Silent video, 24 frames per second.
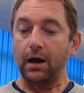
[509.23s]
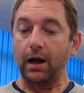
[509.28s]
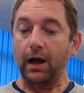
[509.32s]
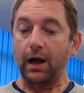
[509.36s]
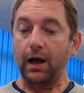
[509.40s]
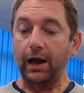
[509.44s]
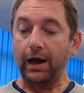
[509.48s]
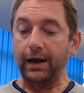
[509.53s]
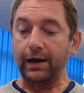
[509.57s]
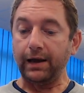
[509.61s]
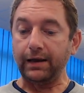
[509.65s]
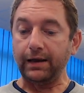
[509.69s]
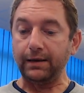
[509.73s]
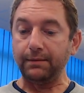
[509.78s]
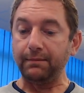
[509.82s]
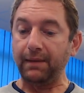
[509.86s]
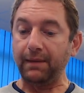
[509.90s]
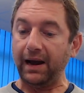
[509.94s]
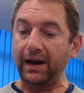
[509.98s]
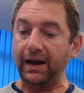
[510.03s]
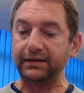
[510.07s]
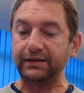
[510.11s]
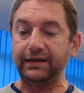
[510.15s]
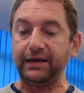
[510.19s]
I
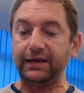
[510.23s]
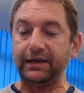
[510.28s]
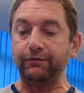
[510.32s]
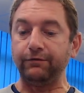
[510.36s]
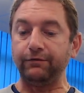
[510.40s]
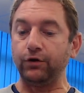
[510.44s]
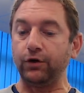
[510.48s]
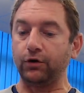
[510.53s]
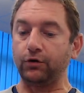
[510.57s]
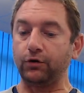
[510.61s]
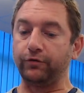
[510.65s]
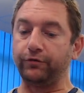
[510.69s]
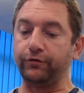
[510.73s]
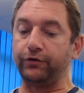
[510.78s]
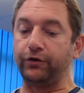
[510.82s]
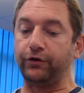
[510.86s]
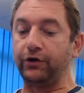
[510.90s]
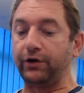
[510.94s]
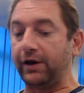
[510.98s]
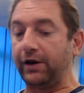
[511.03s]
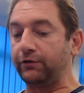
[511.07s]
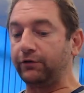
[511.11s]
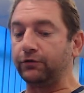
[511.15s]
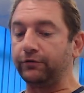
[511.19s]
might give you a
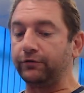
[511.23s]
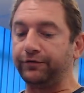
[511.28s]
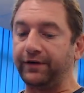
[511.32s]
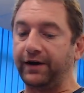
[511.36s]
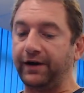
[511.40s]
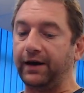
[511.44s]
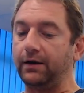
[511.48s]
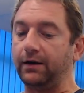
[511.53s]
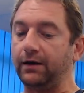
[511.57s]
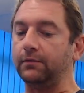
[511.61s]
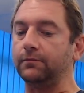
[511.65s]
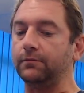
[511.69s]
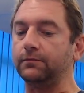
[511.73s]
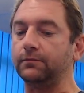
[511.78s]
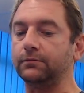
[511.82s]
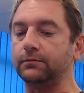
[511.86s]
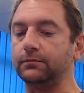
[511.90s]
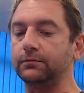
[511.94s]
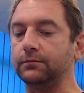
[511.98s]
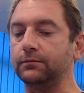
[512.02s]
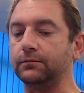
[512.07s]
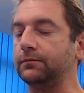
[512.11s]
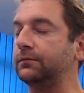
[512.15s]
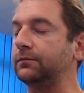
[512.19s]
configuration file,
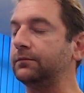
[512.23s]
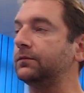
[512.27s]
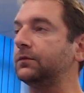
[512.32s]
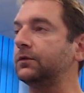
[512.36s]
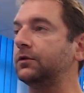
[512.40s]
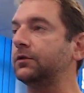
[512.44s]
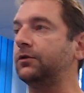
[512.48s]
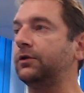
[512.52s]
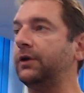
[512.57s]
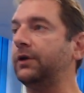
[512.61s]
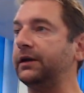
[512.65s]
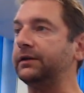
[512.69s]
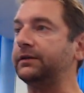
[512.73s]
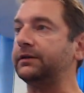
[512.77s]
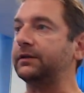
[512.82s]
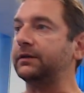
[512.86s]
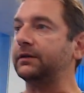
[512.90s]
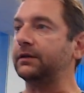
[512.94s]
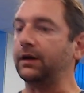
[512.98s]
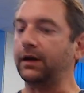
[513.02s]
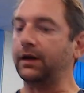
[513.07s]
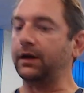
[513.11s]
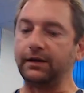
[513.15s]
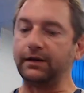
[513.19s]
right?
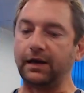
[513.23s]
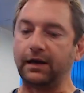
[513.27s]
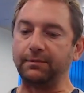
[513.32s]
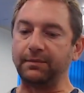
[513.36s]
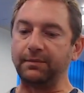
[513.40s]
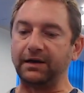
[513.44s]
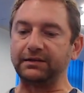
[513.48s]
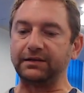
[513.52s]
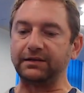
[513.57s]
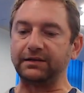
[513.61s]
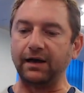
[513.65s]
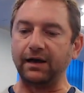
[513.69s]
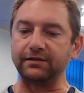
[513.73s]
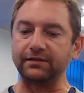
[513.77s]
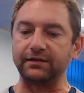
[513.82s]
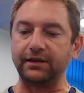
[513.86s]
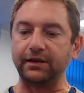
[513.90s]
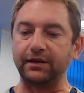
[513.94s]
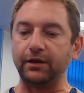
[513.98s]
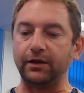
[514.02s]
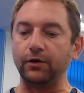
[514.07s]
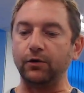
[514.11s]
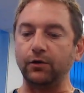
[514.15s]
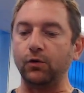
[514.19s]
And I might
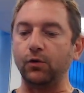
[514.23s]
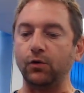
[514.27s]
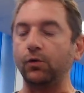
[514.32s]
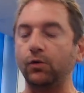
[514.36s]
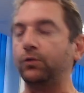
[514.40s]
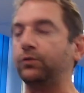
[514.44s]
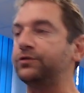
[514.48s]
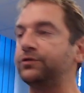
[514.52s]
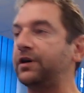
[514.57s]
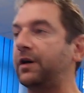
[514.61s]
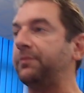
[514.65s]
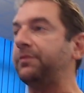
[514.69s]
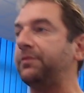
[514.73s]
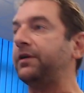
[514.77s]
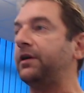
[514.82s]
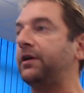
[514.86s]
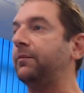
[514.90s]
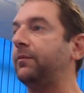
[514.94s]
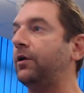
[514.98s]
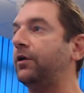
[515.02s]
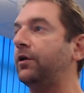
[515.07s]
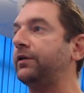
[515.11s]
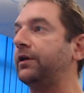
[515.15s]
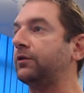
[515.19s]
ask you something
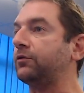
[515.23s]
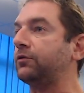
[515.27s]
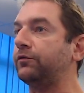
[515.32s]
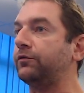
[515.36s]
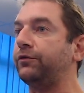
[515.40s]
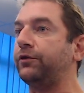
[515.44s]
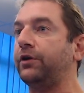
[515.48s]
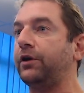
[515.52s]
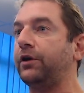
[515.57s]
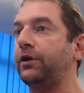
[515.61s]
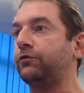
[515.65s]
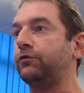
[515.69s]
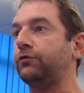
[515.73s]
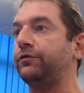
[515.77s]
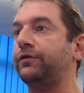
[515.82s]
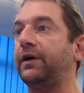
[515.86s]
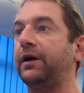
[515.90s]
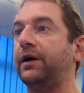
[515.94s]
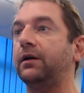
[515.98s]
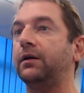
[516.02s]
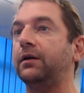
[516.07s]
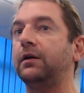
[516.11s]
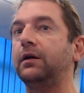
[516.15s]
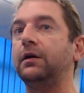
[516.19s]
about that configuration
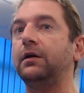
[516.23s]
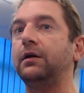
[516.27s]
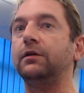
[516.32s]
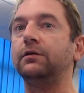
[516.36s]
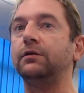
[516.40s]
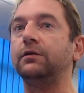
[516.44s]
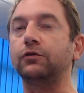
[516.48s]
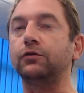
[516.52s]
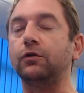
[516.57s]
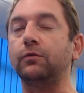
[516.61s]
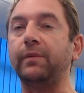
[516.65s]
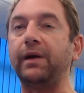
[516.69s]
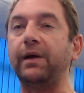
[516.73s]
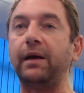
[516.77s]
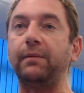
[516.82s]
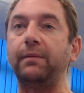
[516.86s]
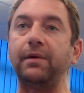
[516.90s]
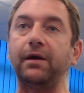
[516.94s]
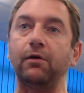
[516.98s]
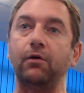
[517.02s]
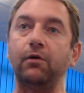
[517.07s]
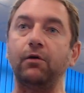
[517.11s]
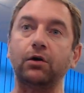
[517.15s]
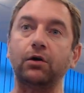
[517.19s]
file. So
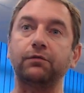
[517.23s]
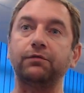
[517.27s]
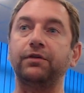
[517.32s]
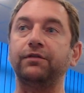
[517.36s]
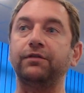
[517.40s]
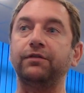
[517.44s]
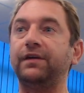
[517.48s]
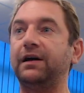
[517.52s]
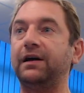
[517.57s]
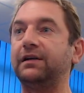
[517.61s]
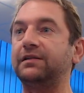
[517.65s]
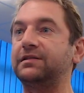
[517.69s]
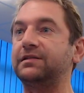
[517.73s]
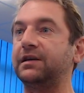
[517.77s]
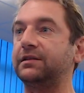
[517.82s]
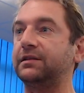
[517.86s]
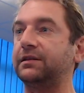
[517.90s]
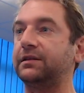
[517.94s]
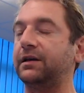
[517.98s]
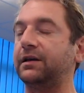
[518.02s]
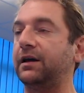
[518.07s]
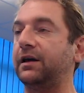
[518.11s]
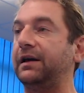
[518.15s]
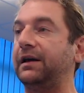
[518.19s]
maybe one of the files
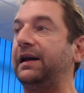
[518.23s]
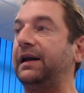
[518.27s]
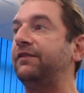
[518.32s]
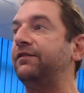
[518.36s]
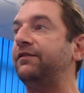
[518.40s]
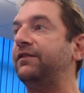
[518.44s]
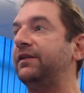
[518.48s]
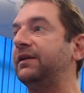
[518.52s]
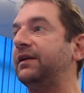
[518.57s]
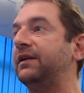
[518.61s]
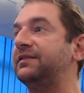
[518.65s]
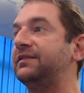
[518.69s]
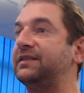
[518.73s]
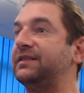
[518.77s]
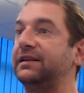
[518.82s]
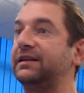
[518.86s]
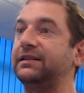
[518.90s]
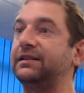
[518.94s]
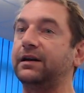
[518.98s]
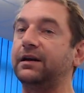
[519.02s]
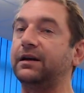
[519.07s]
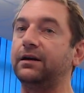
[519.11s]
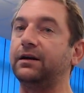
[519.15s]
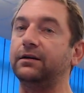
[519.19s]
that live in
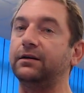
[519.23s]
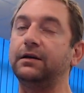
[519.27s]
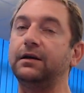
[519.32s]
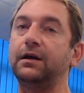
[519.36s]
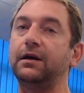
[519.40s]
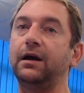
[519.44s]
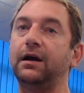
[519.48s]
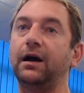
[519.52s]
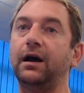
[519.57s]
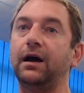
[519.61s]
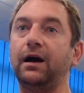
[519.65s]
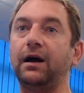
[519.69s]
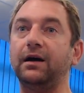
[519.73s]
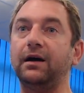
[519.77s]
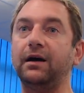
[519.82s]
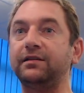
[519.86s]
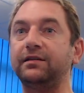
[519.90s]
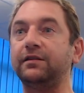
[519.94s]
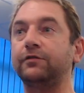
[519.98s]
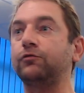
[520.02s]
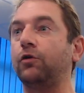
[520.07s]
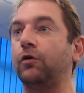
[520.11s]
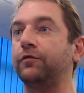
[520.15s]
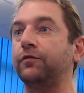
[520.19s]
etc.
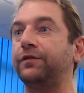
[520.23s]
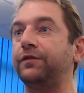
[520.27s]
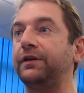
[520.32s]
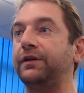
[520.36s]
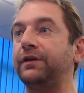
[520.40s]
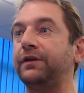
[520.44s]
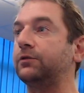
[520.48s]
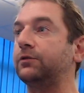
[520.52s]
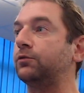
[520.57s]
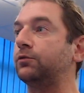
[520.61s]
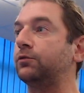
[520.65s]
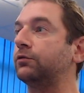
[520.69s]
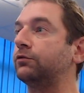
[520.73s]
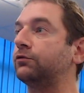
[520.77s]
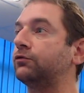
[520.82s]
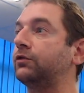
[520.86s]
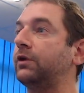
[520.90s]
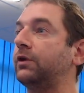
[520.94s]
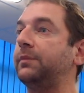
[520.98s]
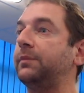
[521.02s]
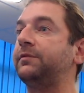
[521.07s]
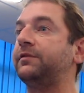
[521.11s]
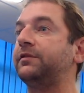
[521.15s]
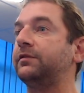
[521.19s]
sysconfig network
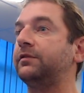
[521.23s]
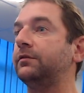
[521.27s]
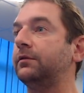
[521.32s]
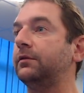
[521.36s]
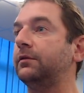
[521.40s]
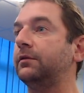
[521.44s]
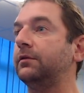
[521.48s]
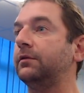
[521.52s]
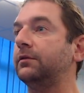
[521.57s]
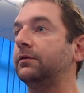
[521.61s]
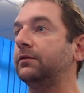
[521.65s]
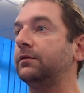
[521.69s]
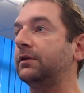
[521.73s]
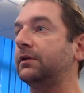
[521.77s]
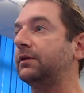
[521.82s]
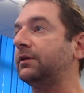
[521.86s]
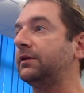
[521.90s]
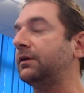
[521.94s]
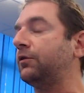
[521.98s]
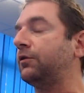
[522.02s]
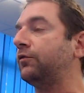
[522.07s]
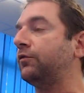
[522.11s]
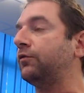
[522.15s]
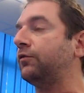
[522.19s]
scripts that
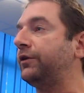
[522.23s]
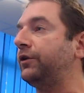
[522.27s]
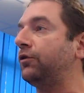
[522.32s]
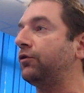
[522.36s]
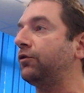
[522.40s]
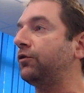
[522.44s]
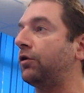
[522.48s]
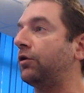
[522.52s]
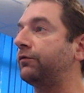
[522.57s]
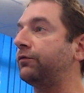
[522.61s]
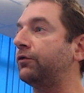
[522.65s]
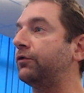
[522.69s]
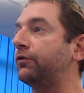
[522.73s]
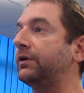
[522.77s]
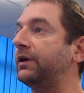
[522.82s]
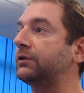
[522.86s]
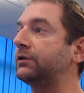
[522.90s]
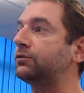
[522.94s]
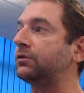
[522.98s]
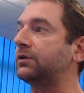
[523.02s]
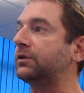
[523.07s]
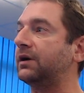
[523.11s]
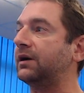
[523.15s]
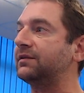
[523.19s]
configure all of your
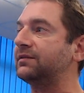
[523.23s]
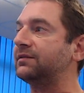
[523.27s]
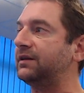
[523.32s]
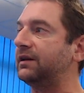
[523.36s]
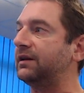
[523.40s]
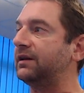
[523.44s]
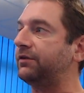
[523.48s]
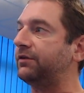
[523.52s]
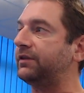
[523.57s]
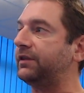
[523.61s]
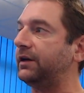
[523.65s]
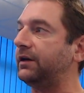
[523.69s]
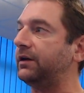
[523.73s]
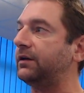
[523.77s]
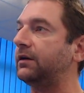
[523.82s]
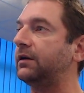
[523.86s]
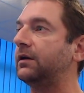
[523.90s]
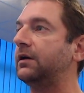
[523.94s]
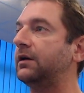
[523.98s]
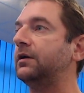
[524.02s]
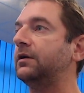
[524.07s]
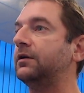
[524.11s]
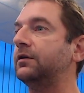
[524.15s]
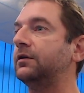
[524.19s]
network cards and everything.
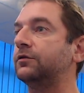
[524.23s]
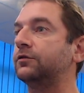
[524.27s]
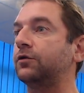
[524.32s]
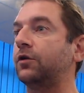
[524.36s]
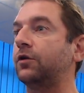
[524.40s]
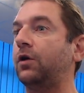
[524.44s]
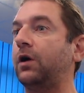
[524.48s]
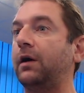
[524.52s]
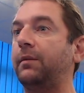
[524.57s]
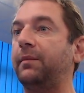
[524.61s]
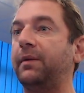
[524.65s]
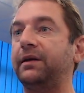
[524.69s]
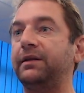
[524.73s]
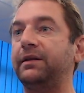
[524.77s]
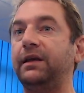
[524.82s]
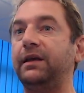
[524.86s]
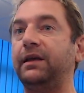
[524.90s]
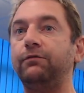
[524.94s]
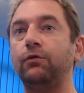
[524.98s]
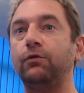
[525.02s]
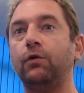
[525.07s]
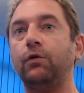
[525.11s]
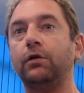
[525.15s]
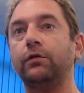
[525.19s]
So I might
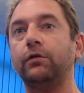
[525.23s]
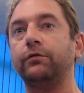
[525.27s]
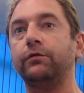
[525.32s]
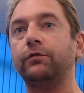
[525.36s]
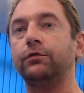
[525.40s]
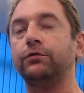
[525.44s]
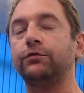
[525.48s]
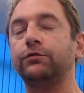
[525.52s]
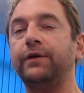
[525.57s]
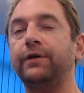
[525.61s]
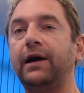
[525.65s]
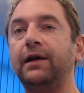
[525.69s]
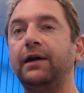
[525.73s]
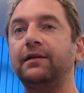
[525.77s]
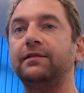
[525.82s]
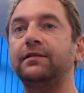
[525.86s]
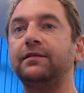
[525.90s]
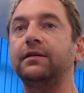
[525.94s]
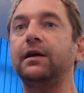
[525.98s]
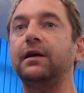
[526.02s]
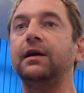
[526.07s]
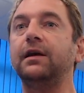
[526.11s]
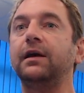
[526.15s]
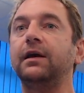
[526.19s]
give you one of those
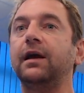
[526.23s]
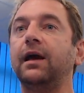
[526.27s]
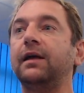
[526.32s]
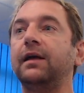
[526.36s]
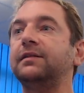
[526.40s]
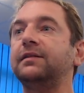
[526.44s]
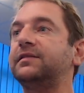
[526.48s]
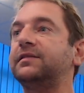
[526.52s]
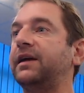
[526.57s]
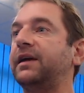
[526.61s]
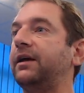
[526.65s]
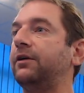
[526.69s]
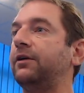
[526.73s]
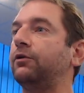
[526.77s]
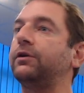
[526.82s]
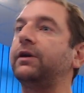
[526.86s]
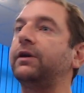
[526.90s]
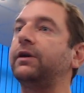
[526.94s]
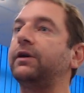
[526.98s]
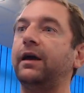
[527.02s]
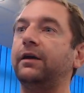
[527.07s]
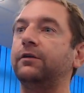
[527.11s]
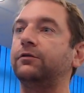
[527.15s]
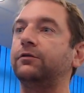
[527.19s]
files and say,
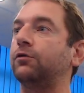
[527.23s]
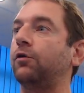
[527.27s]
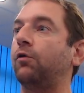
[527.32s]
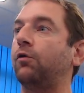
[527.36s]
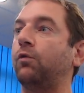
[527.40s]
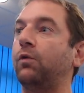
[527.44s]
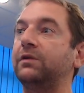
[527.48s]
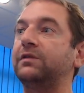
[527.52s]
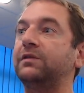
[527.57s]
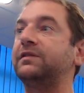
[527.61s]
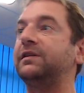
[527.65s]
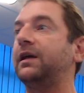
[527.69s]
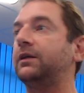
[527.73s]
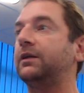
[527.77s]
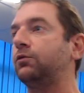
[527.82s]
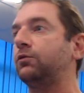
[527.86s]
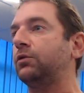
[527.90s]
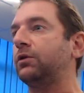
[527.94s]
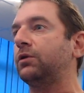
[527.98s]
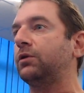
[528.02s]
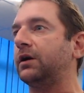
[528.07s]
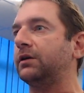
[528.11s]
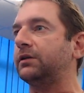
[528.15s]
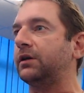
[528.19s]
okay, so which
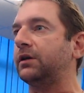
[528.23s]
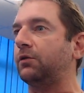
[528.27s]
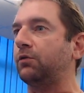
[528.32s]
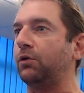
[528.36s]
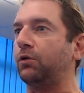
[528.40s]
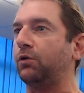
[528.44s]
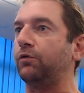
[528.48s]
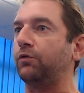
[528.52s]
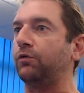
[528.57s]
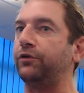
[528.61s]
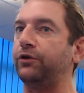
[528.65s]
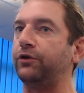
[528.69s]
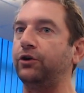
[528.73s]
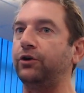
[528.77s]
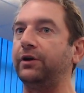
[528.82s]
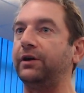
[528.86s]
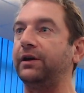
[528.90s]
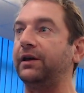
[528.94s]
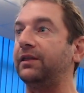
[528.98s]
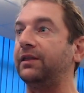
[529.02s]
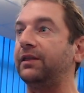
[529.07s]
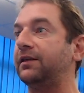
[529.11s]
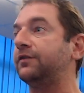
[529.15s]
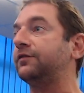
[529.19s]
network card are we
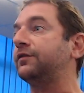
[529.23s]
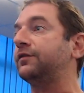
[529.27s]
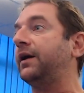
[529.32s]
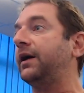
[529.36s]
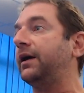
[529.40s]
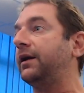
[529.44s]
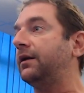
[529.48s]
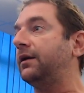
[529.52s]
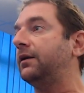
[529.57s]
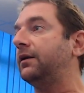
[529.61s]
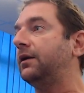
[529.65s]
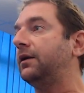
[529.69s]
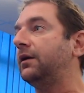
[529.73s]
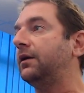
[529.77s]
configuring in this file?